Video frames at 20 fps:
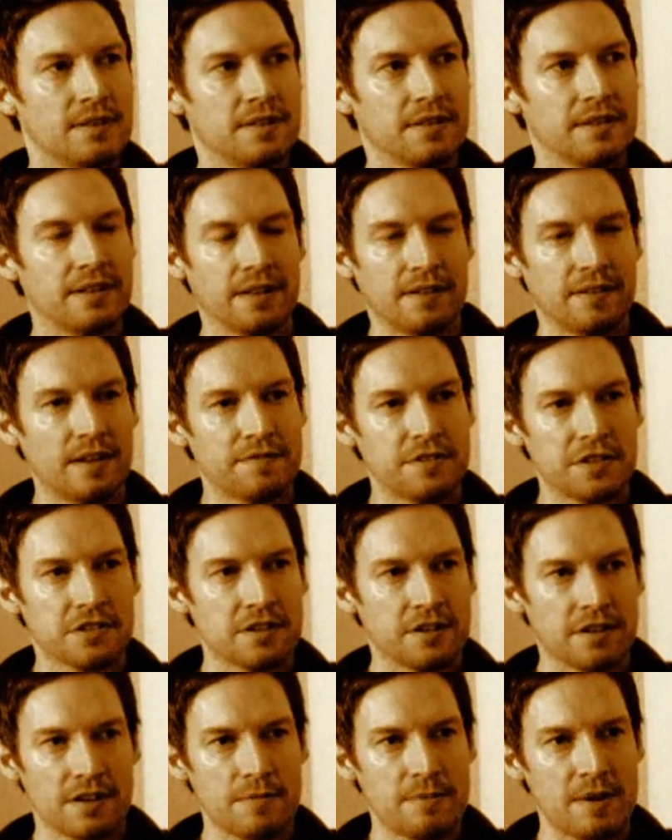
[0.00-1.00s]
you know, I've just
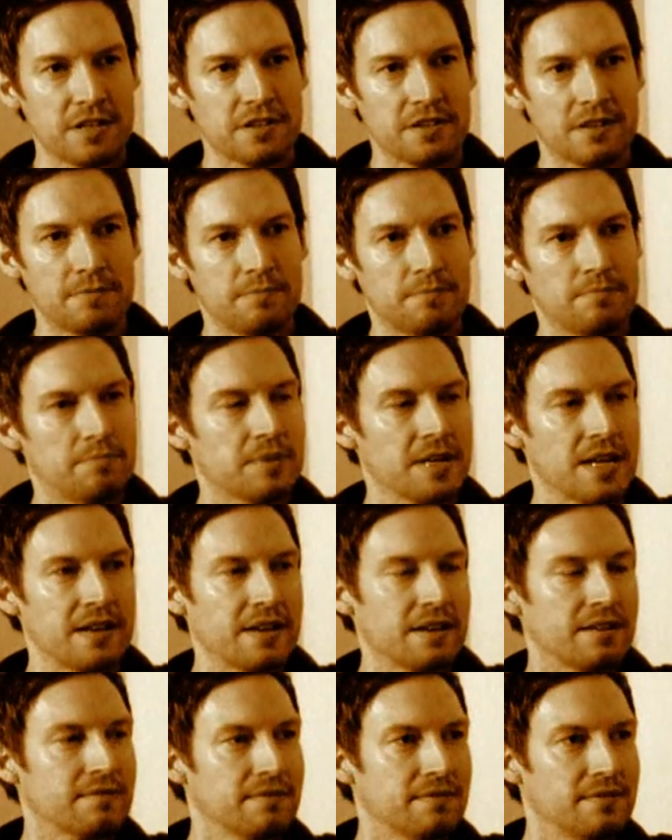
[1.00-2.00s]
got to go back to the beginning